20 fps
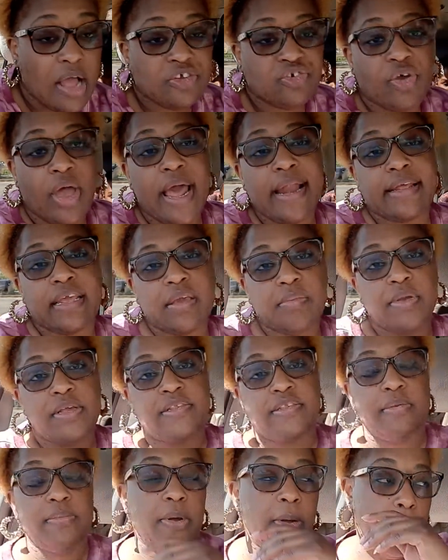tried to get me
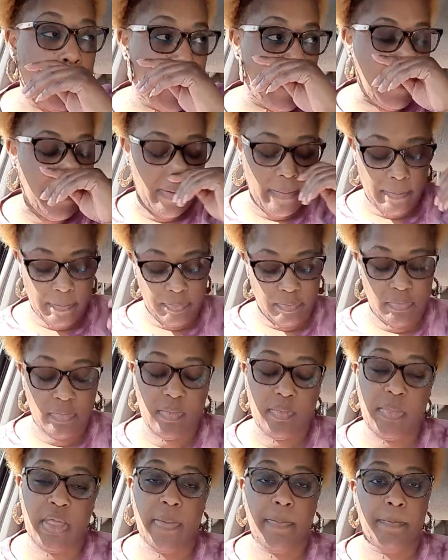some
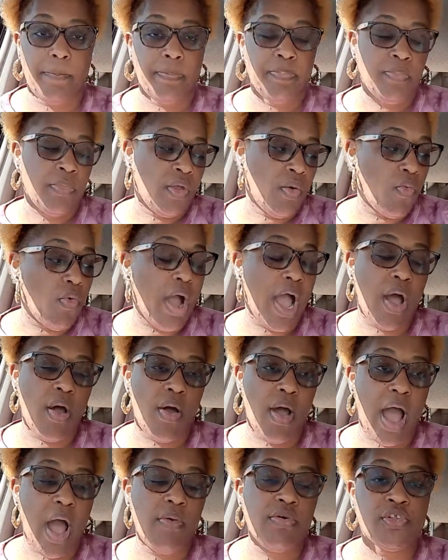and while
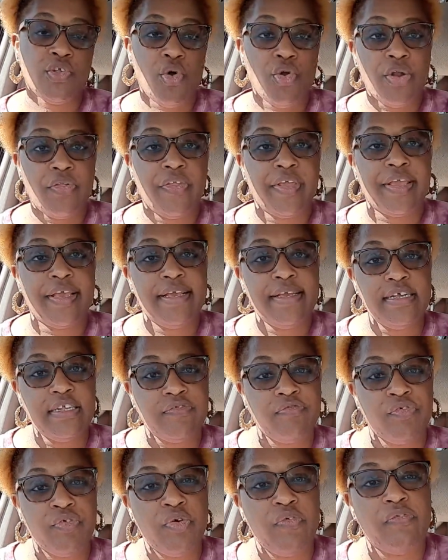I was ordering the kids'
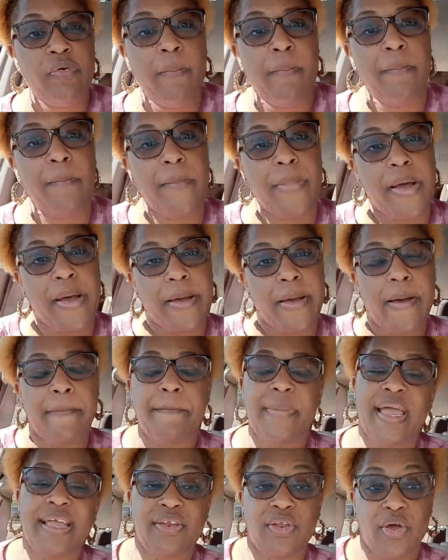food from
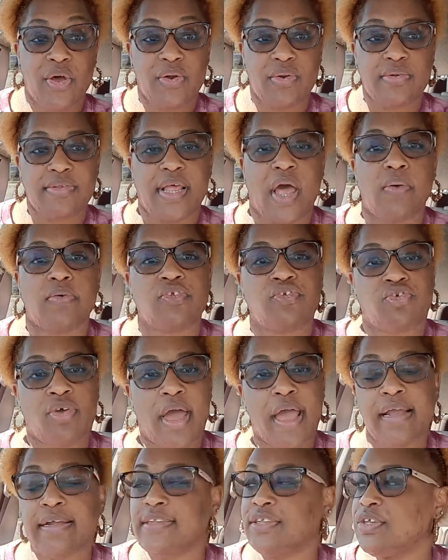McDonald's, I was
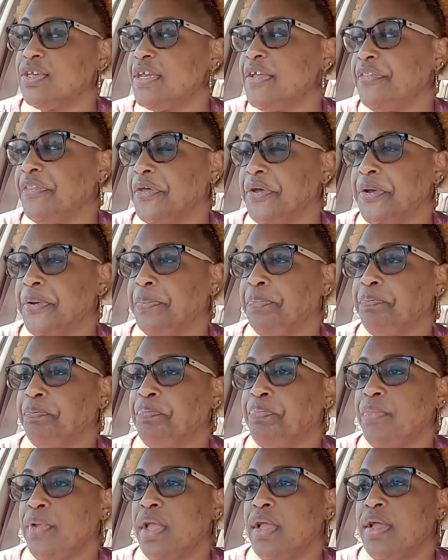trying to get the
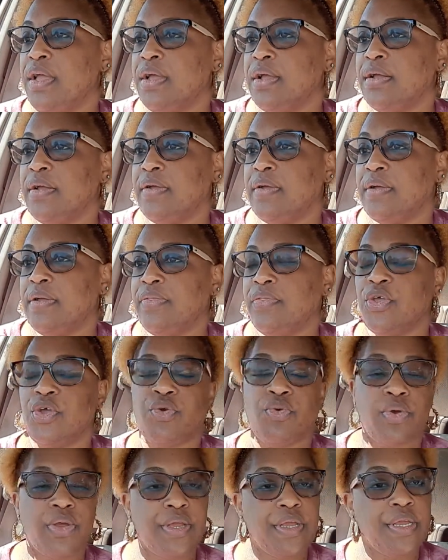
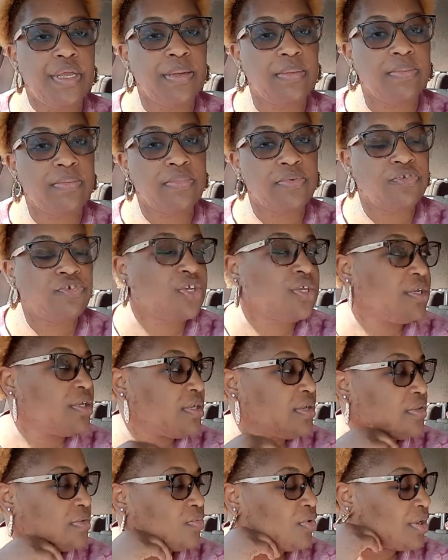cream
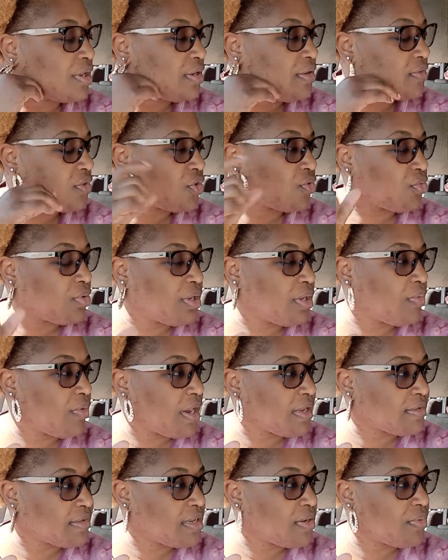cheese. What is the cream? What
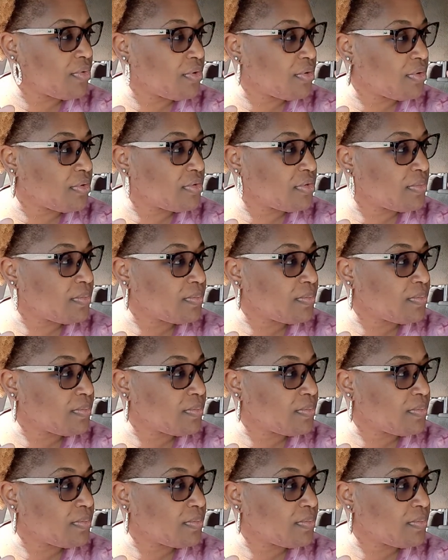I said it was?